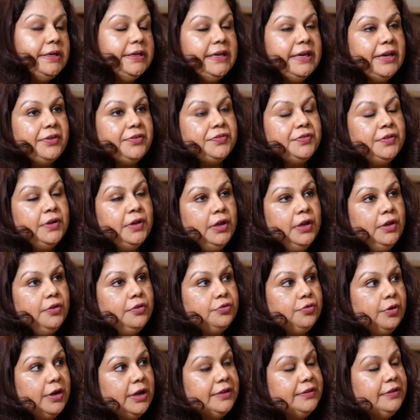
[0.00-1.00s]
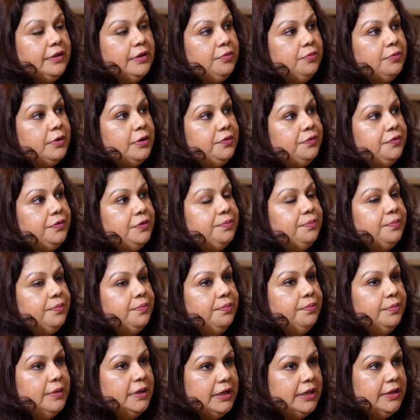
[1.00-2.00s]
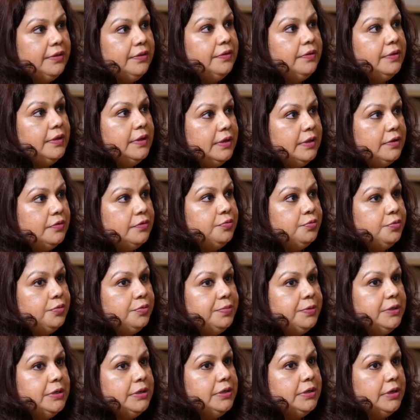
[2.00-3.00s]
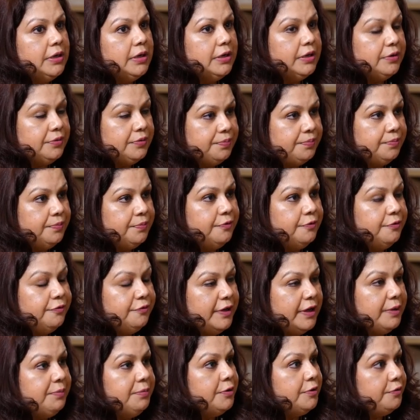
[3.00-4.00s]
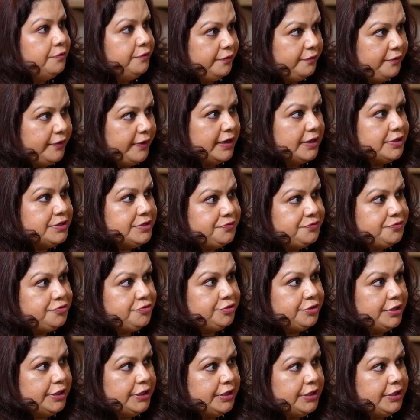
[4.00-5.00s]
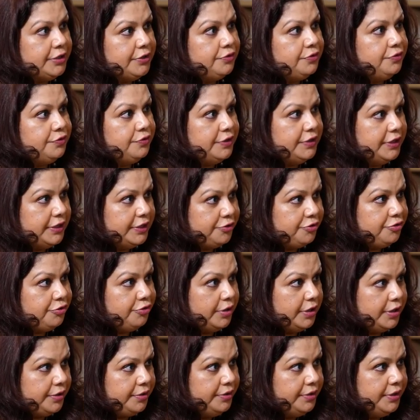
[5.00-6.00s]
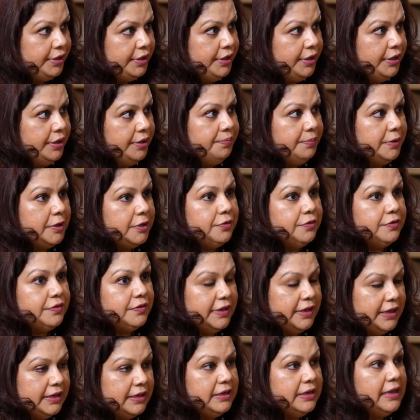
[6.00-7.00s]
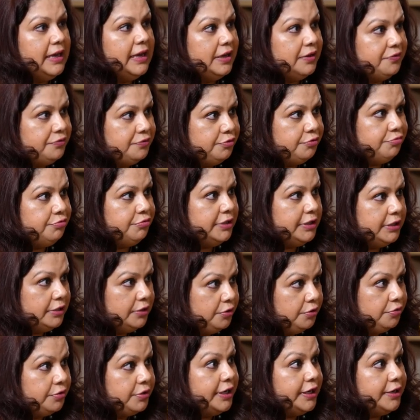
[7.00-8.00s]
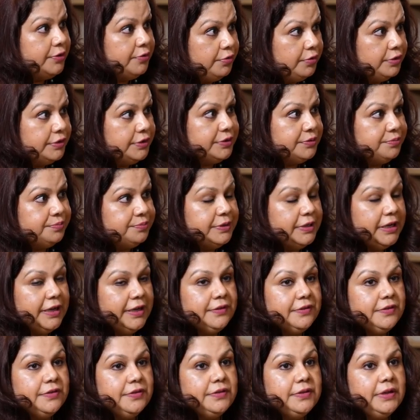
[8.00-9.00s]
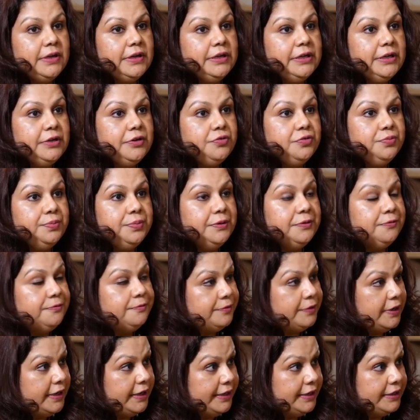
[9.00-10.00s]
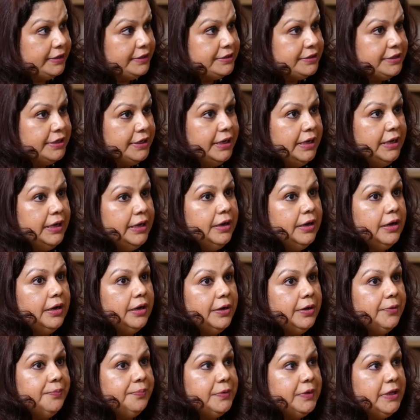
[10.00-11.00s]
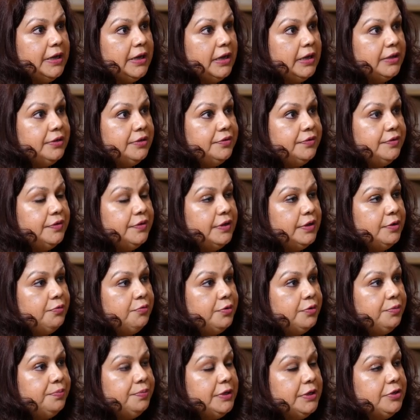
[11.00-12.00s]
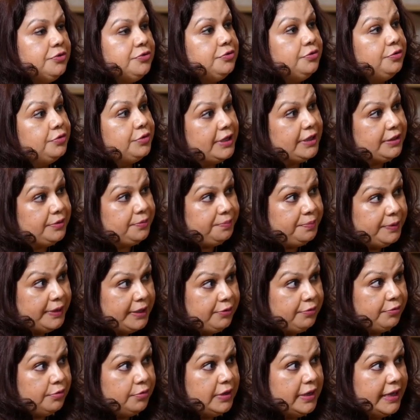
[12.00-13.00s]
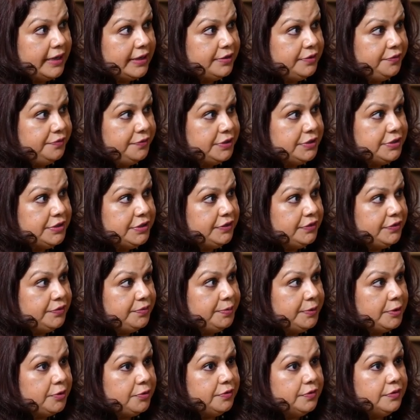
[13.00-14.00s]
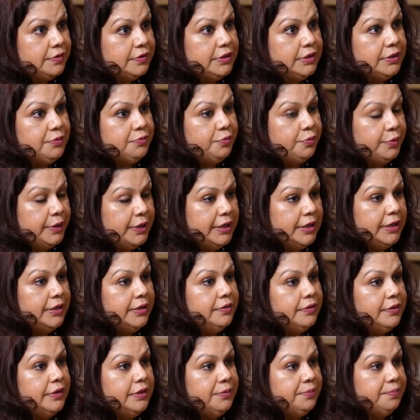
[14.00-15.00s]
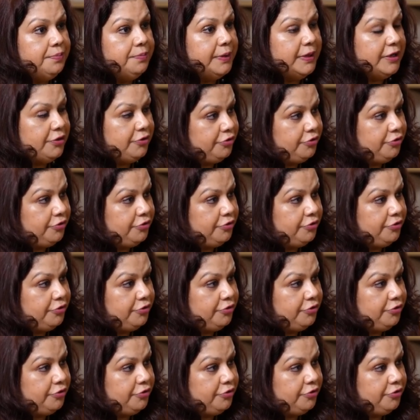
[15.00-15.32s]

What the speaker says: Yes. So I think one of the main things would be a fair bit of effective training to the HR, because they'll have to relook at all the compliances that need to be filed. The other thing would be to look at the payroll activities, because the way the